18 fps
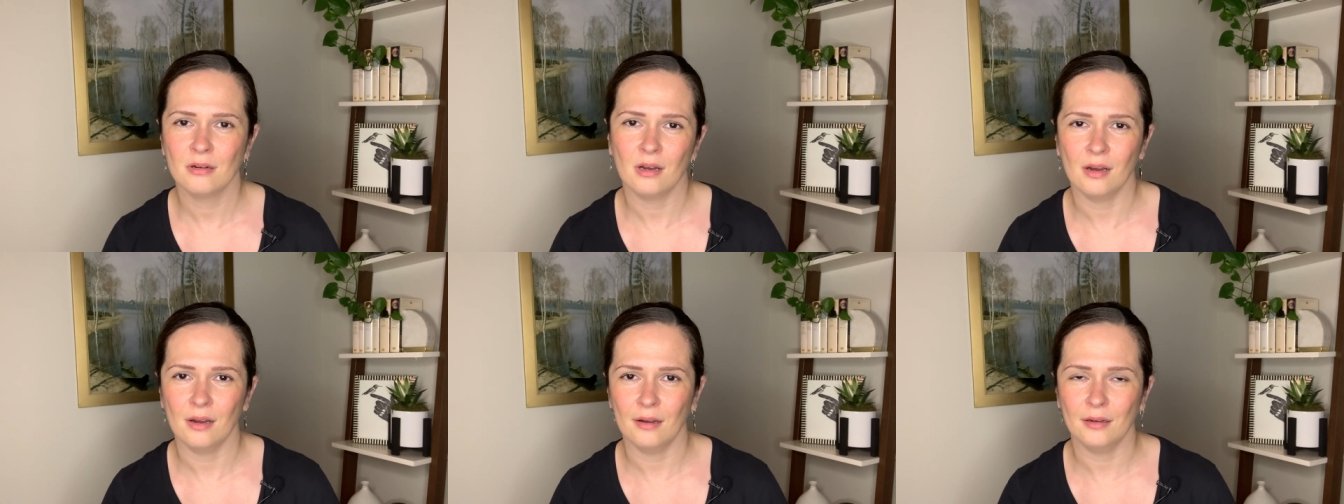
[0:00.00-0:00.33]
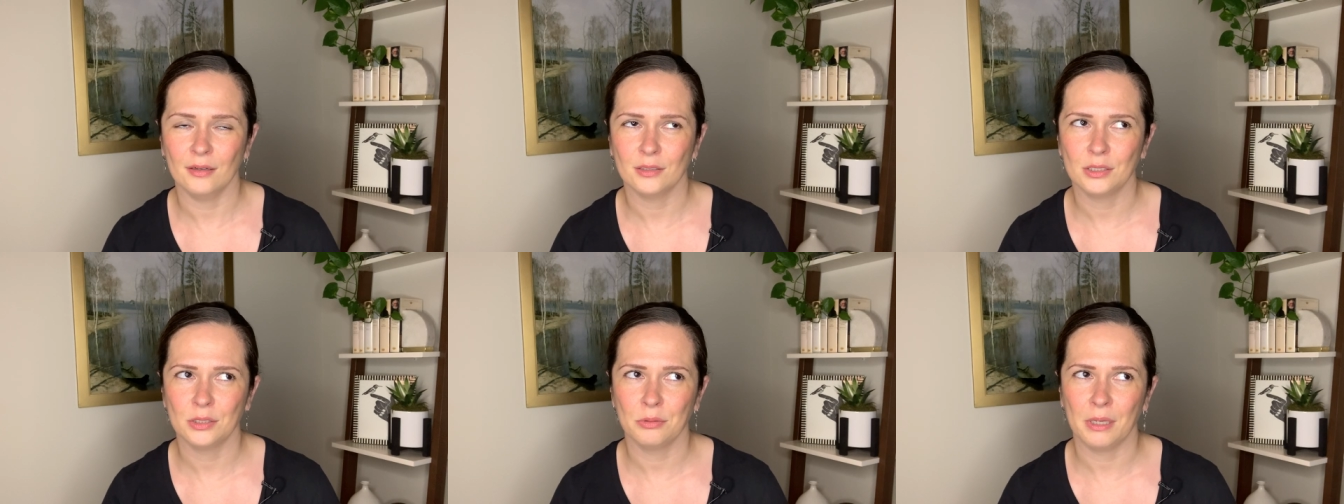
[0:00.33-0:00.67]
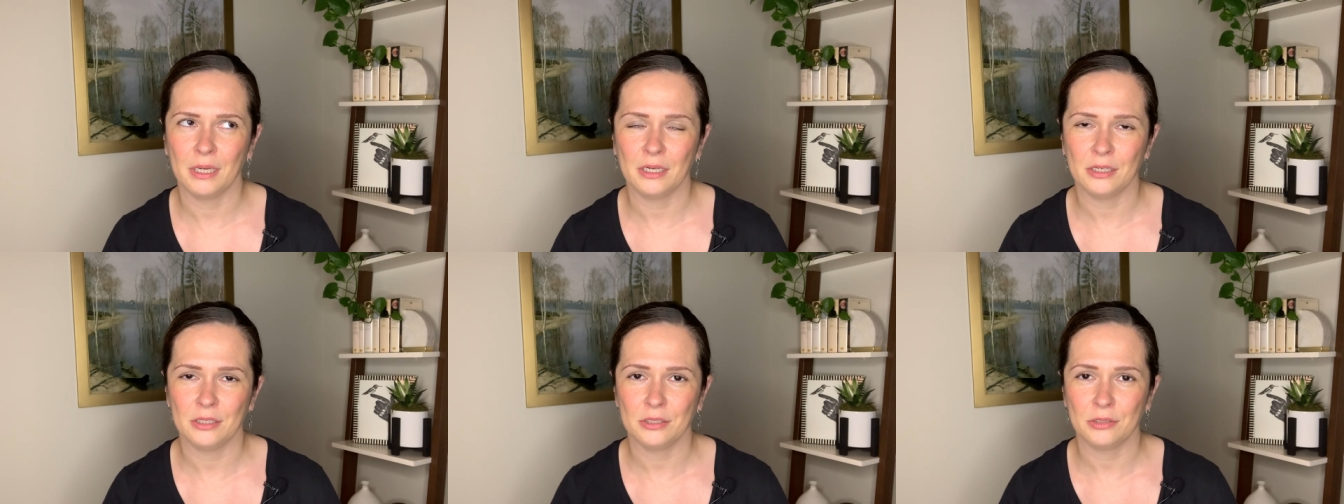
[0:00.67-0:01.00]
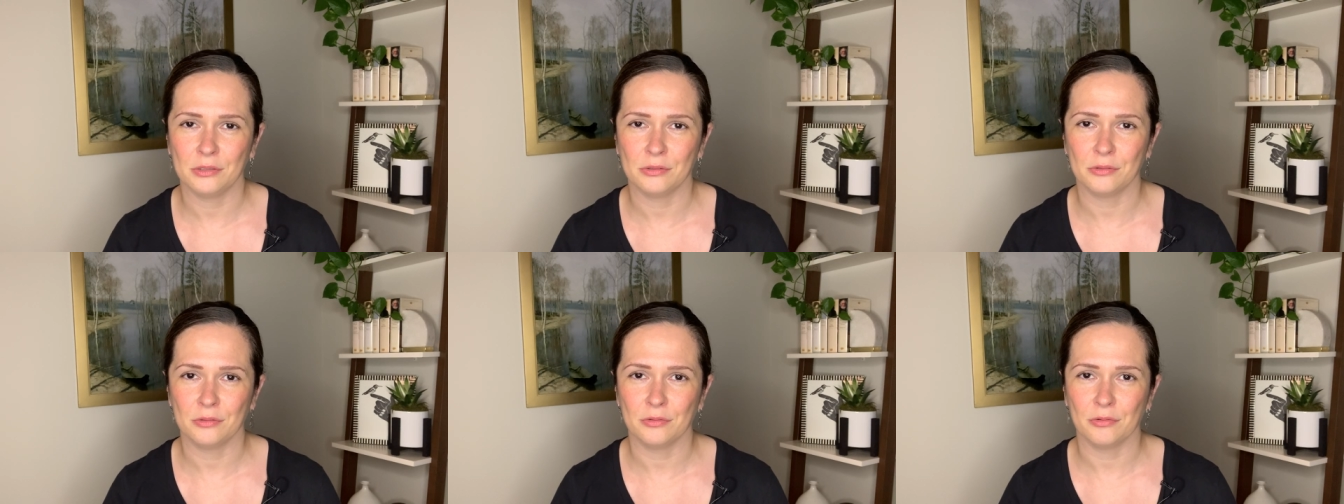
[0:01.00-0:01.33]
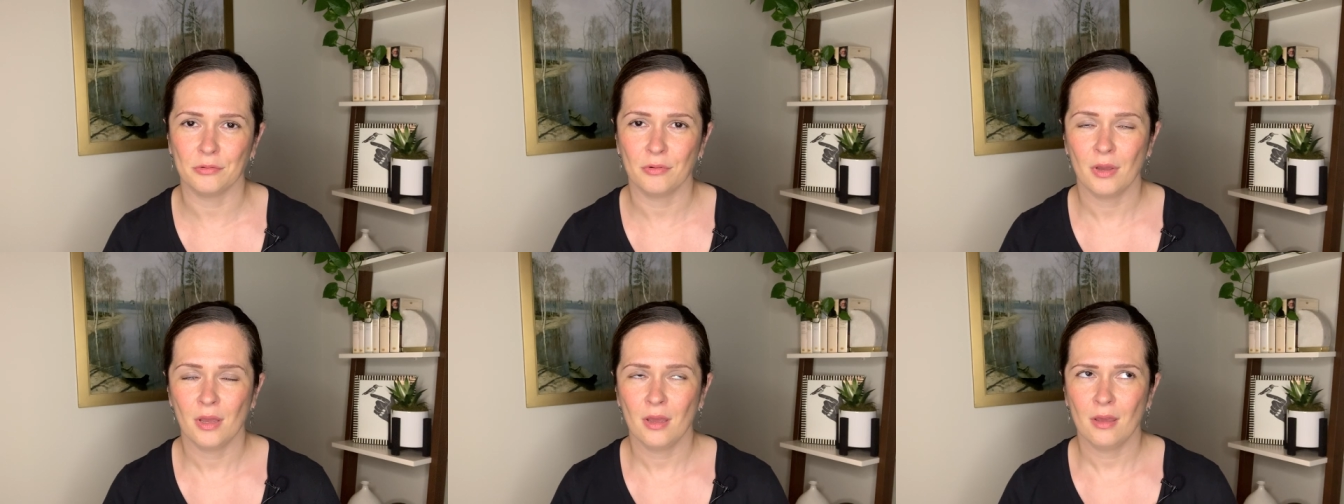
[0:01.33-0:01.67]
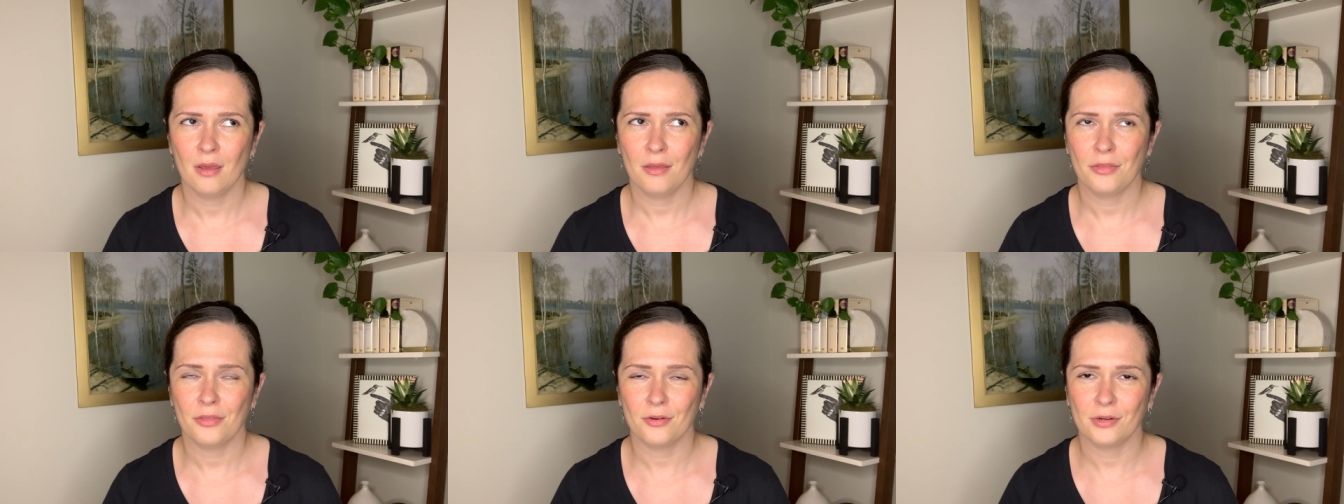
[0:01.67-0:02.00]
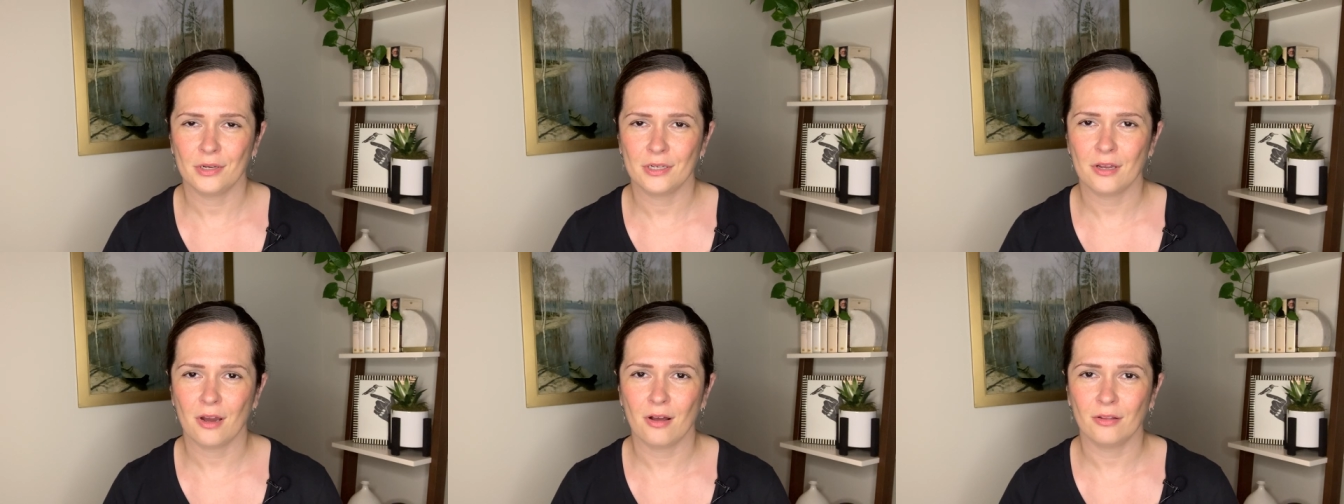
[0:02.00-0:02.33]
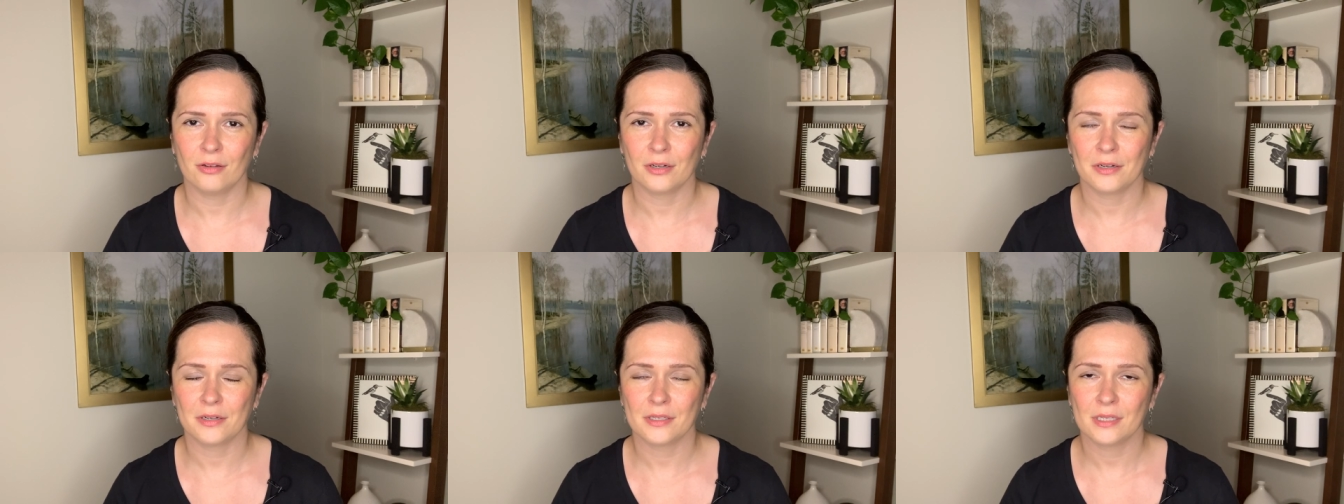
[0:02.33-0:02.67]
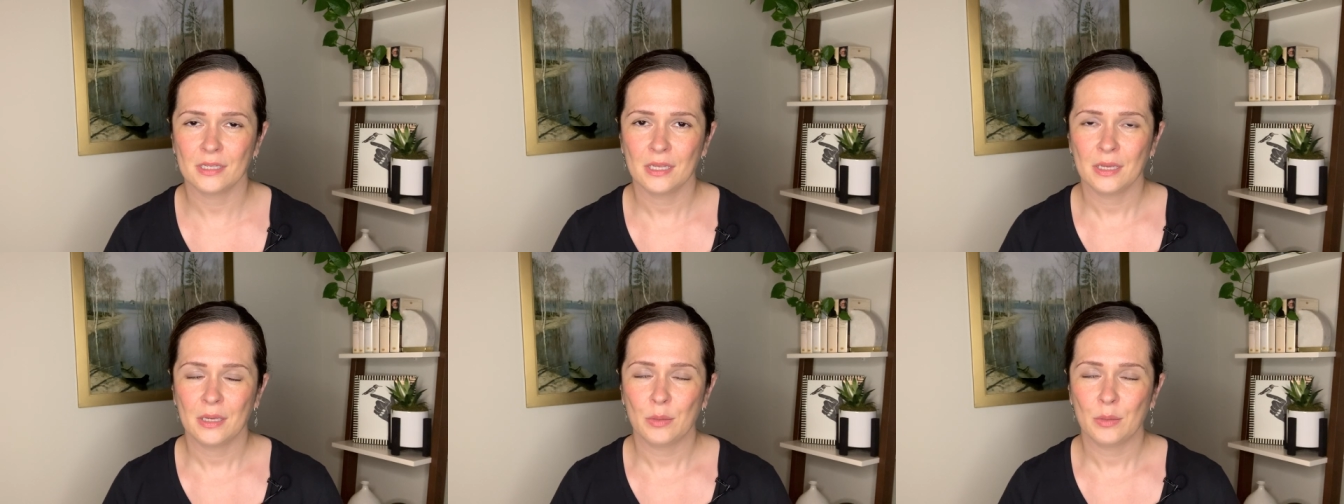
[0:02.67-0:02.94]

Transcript: $20 to $30,